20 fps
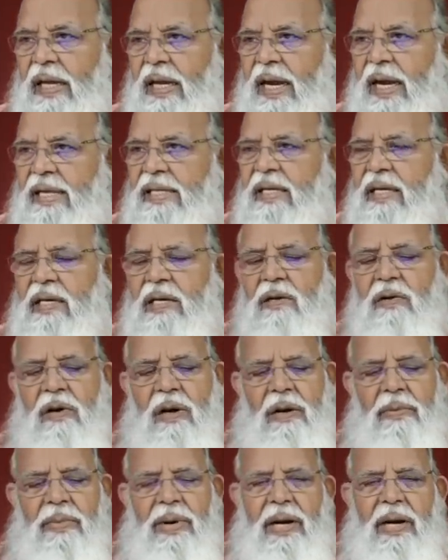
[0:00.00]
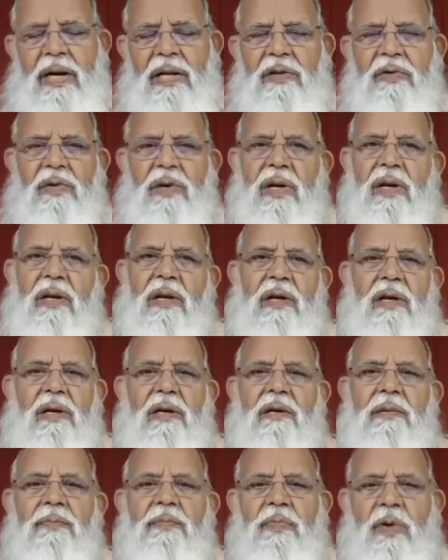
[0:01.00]
I said, No, Ramayana, you will
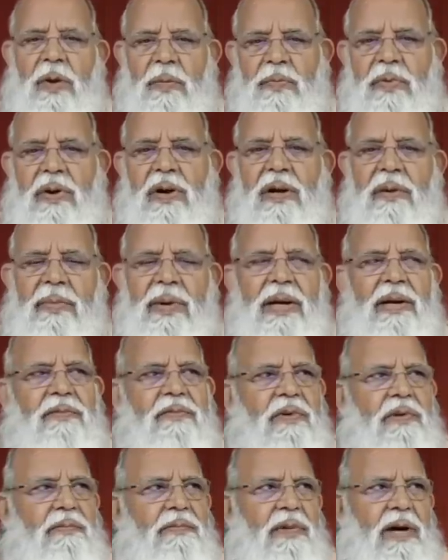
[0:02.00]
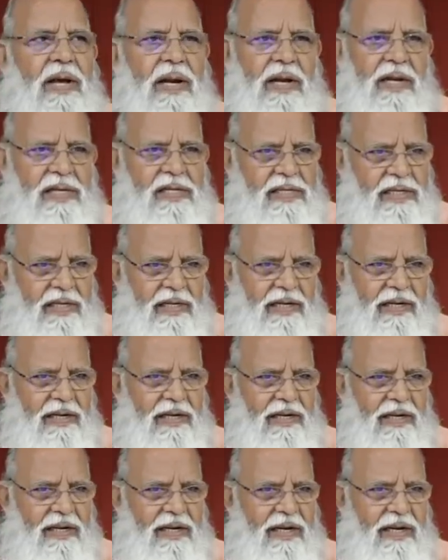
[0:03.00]
learn proper Ramayana from Maharaj Ji
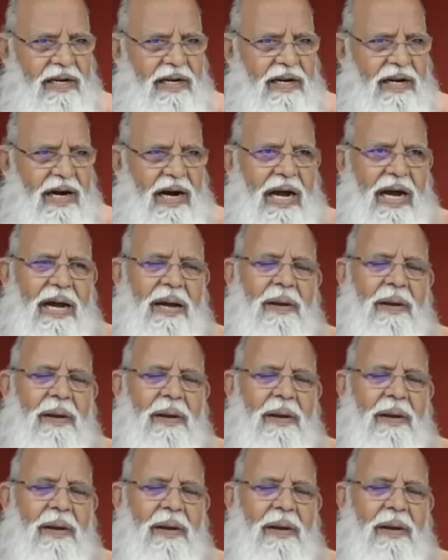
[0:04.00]
I